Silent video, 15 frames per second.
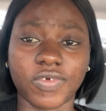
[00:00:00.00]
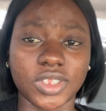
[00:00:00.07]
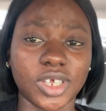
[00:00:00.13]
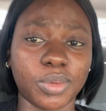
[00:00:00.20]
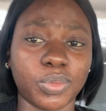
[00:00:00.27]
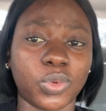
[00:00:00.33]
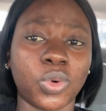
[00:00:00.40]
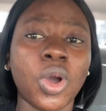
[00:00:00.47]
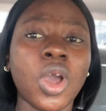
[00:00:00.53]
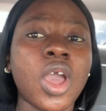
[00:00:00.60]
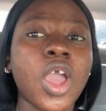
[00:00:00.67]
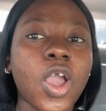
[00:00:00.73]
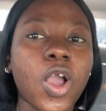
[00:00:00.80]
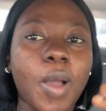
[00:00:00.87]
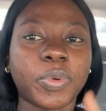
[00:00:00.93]

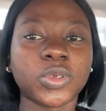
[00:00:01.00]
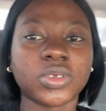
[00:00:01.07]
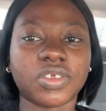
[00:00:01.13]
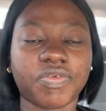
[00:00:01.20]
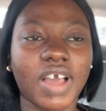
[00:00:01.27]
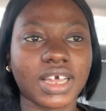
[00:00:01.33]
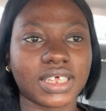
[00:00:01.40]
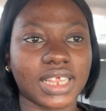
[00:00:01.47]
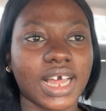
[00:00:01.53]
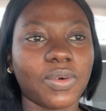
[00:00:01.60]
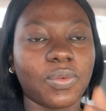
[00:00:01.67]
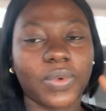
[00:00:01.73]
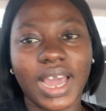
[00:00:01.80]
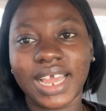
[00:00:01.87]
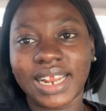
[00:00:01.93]
Coupled with the fact that
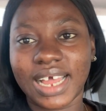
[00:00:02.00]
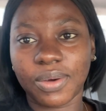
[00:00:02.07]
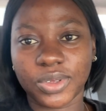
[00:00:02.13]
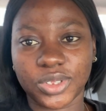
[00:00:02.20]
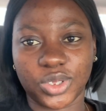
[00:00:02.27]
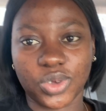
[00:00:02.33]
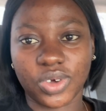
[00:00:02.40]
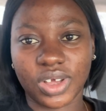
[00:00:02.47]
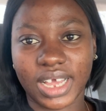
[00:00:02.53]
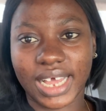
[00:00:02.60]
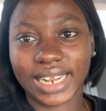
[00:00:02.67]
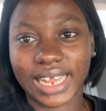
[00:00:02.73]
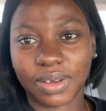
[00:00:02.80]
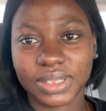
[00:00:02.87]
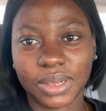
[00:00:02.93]
while I was
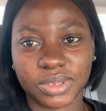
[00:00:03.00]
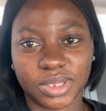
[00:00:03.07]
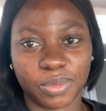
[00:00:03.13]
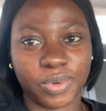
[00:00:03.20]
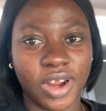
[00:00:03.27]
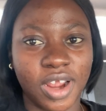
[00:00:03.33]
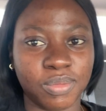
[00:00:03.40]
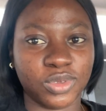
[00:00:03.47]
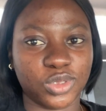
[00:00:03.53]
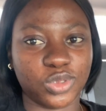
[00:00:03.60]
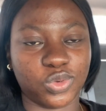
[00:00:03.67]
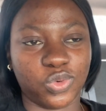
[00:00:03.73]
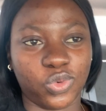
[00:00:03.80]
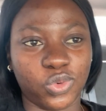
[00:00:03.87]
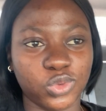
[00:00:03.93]
younger, like when I was in primary
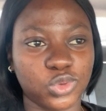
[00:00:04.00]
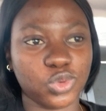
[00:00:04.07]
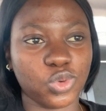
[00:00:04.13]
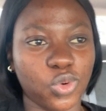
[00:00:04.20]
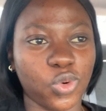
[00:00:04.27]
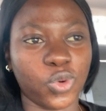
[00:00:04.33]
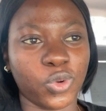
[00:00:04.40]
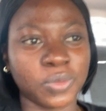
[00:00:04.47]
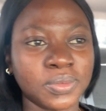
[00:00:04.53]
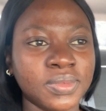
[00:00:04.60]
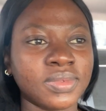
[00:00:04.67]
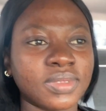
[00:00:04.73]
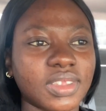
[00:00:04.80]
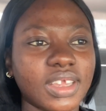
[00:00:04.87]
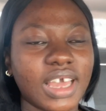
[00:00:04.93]
school, so
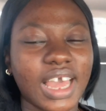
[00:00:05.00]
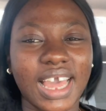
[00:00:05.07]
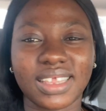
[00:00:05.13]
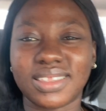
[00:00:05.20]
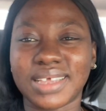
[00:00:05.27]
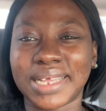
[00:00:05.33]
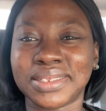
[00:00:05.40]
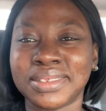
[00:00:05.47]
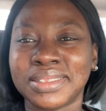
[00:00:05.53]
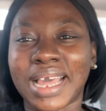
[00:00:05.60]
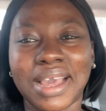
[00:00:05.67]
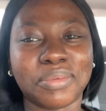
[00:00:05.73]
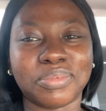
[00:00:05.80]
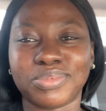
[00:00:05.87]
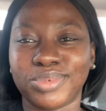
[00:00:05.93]
I, I didn't
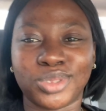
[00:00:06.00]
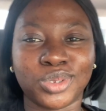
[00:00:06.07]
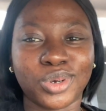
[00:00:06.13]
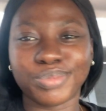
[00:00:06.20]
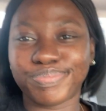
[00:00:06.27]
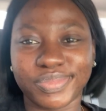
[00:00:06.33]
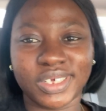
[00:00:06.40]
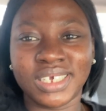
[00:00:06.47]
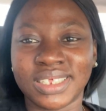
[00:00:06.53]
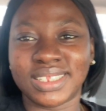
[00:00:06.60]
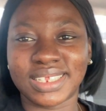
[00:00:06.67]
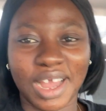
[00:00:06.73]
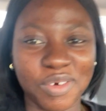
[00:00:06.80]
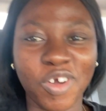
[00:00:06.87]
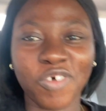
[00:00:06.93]
I, you know,
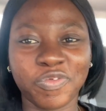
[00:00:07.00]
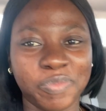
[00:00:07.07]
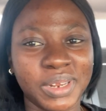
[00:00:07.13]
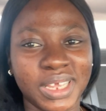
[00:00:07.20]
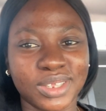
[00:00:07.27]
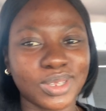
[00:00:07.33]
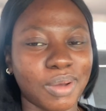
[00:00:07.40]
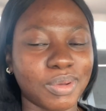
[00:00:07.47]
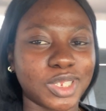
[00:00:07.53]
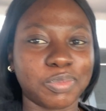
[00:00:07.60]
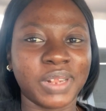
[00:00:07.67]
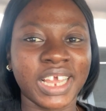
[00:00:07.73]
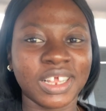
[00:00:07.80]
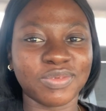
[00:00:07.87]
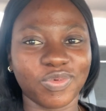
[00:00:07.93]
kids are rough place. I was
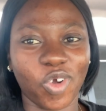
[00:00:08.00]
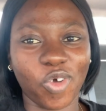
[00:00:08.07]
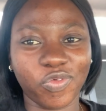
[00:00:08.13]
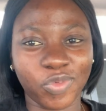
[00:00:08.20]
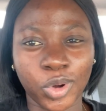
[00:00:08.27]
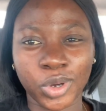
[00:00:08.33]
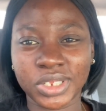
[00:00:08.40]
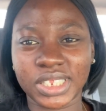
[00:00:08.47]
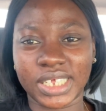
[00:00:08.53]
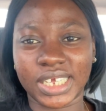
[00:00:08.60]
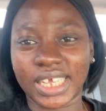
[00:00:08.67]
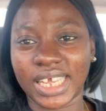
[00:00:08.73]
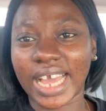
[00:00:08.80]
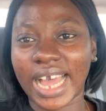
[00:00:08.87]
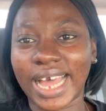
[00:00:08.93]
playing rough one
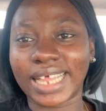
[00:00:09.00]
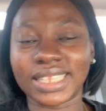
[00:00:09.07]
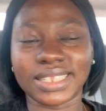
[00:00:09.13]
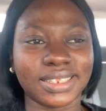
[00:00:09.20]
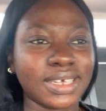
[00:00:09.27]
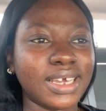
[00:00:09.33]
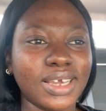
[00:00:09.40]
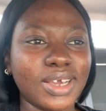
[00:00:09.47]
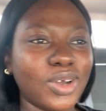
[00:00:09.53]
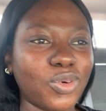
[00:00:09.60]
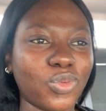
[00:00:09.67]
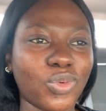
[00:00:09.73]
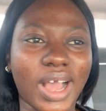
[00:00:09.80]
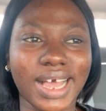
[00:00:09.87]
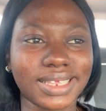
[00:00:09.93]
day, and
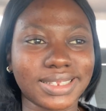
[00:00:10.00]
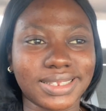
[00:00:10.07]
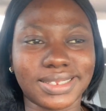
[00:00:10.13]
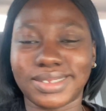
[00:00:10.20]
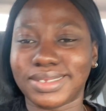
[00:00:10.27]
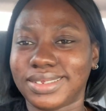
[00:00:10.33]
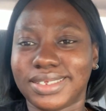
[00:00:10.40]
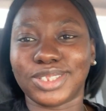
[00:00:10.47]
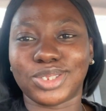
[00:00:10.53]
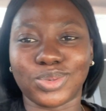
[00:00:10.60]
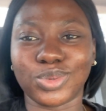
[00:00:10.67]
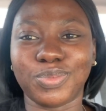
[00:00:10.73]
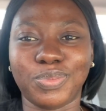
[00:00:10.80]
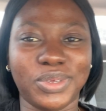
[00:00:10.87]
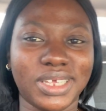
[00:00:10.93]
as it
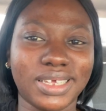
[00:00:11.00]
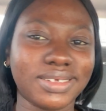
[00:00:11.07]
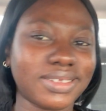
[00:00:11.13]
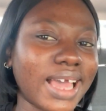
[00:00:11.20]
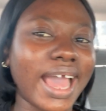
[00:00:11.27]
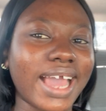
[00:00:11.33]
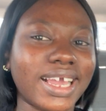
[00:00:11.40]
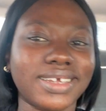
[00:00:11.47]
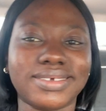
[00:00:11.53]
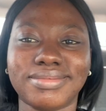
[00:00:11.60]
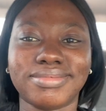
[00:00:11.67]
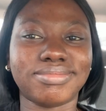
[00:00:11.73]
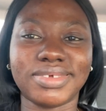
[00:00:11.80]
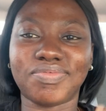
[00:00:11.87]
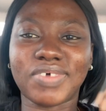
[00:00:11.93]
would be, I
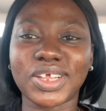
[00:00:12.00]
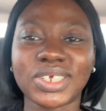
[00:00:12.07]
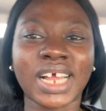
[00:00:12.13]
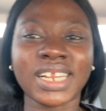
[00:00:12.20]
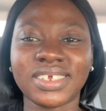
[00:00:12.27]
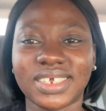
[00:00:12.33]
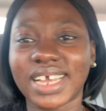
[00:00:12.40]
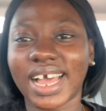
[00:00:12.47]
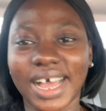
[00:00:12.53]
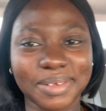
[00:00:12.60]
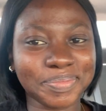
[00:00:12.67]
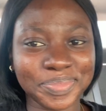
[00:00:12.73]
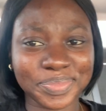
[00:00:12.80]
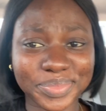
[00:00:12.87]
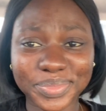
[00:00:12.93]
eventually sharp